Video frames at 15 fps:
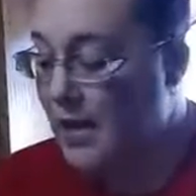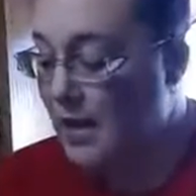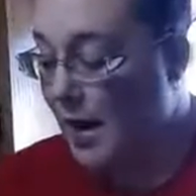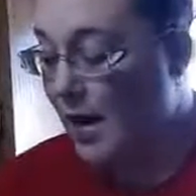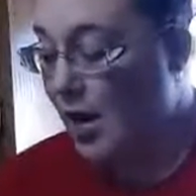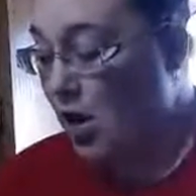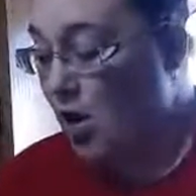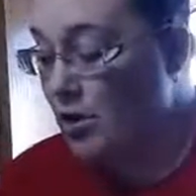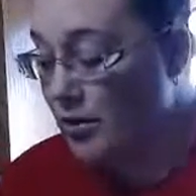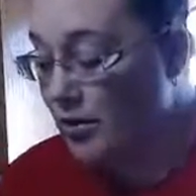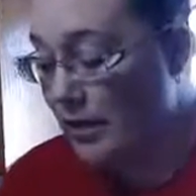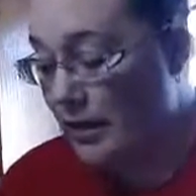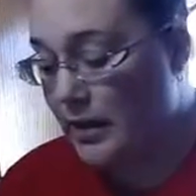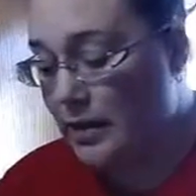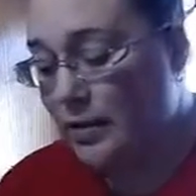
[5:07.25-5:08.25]
I
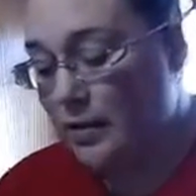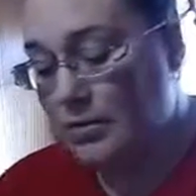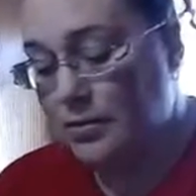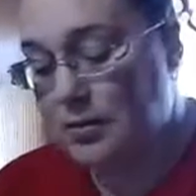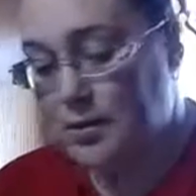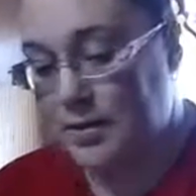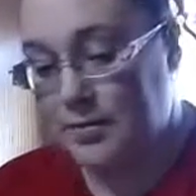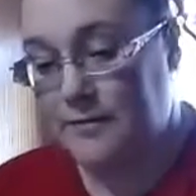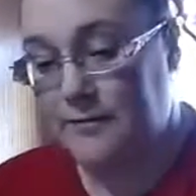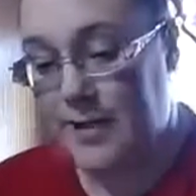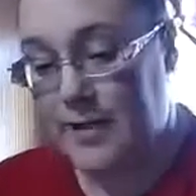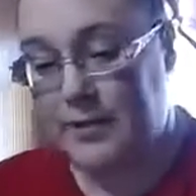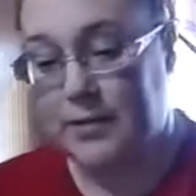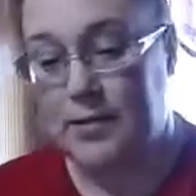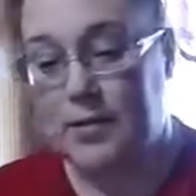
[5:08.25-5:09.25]
already
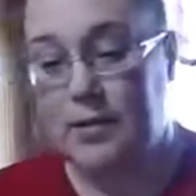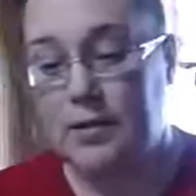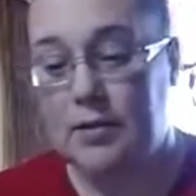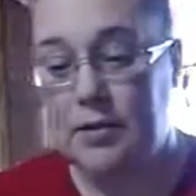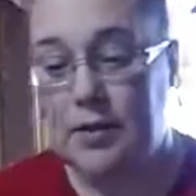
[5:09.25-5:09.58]
disinfected